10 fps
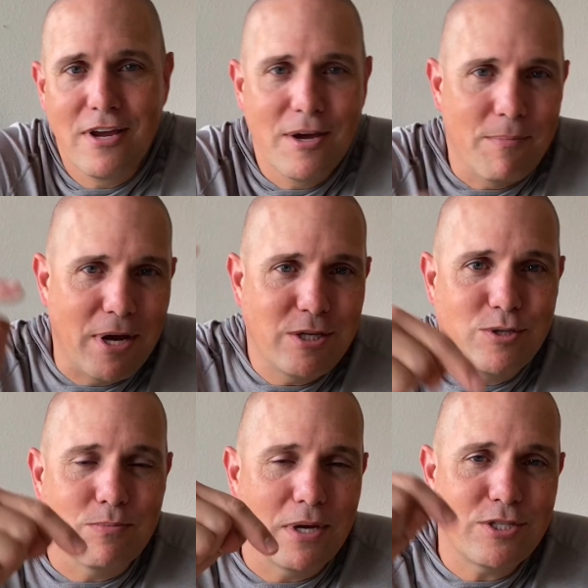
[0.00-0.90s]

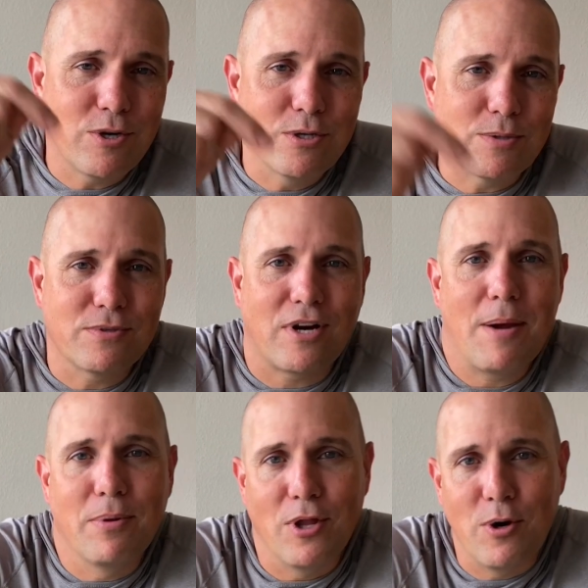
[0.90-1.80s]
Make sure you subscribe
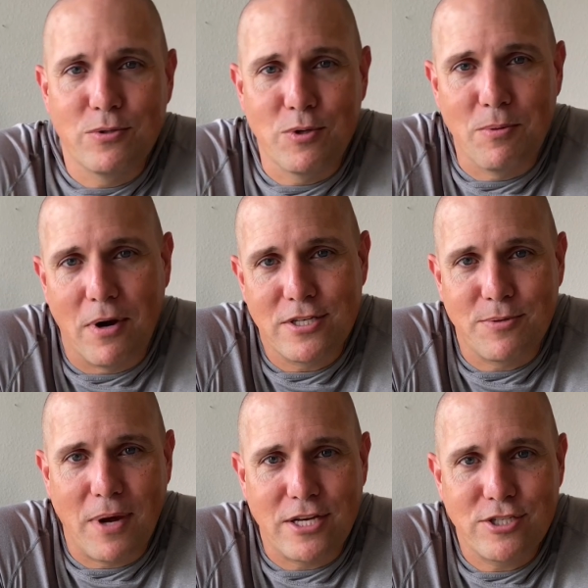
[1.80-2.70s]
below to the Monster
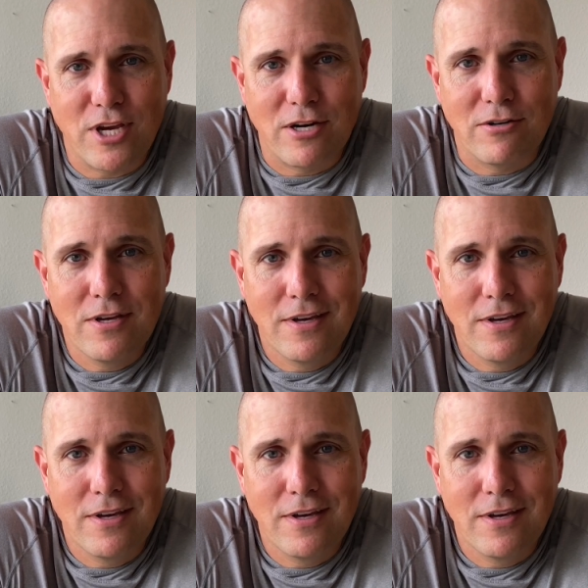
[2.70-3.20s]
Bass channel.